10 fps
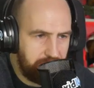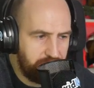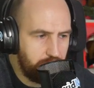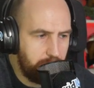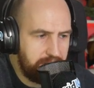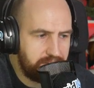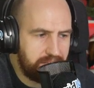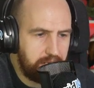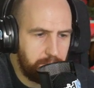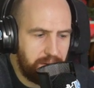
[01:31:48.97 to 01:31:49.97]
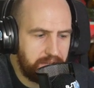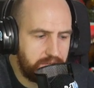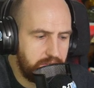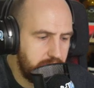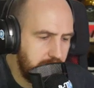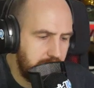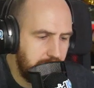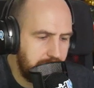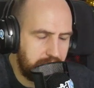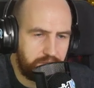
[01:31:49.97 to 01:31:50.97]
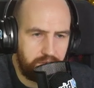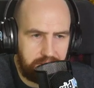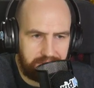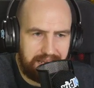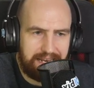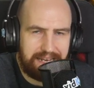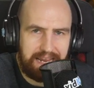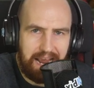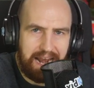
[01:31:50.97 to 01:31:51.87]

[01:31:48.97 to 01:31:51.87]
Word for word: If you want me to say goodbye to you, let's do it in the